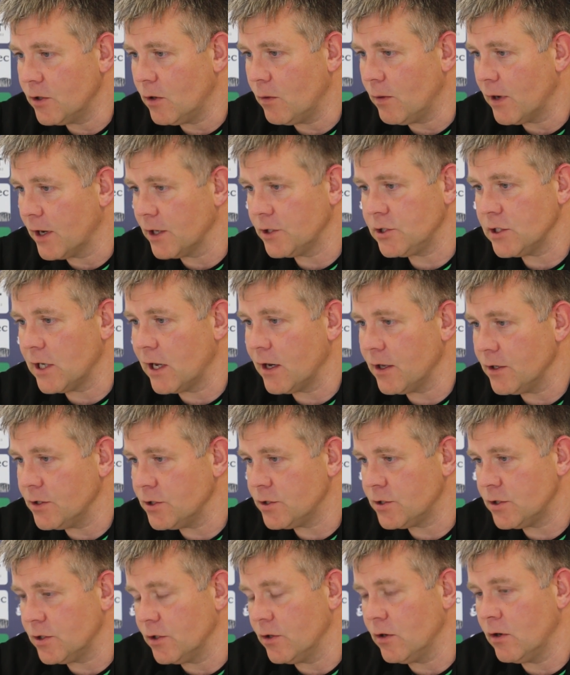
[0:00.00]
You know, what a
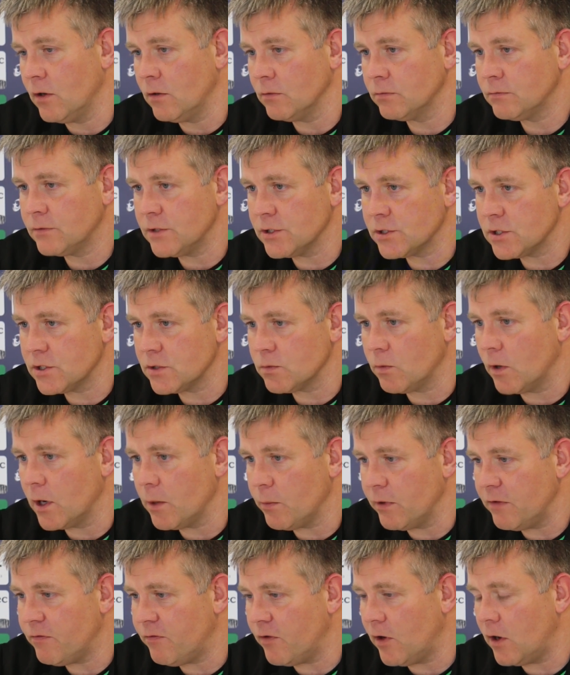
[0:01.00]
challenge. You know, this is
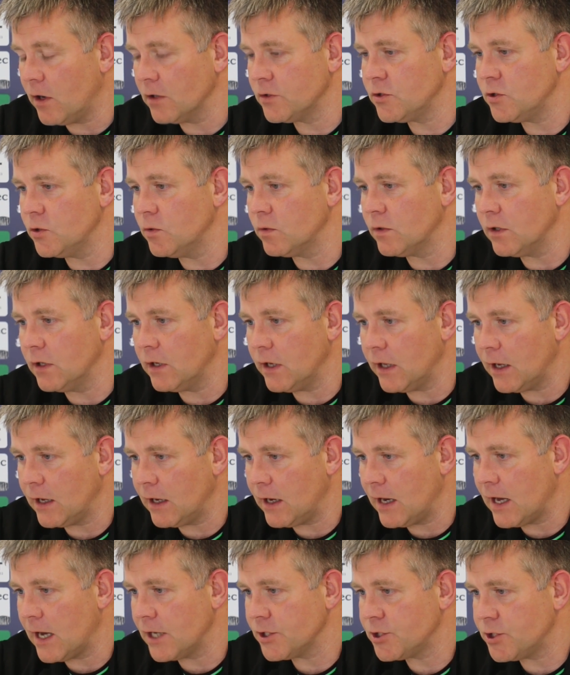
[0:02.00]
why we fought tooth and
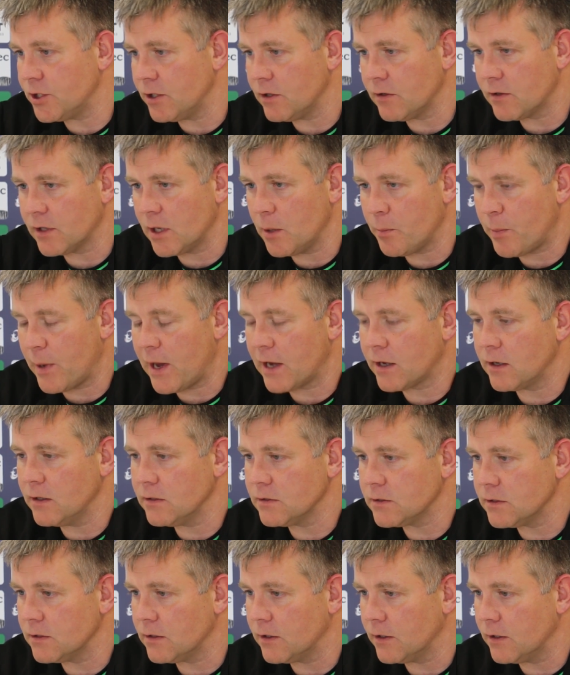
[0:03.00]
nail last year to get back
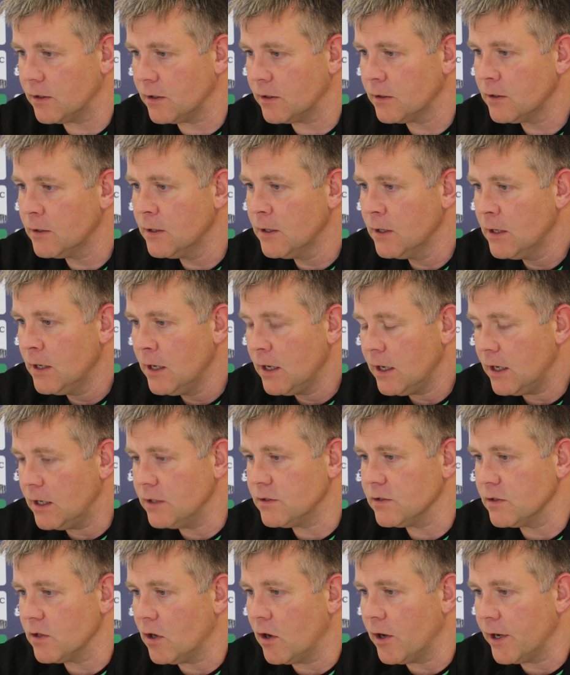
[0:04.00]
into the
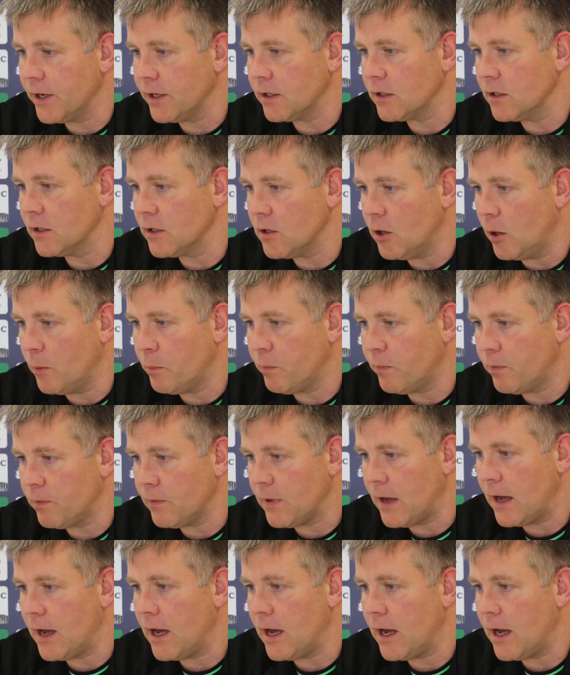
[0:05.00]
Heineken Cup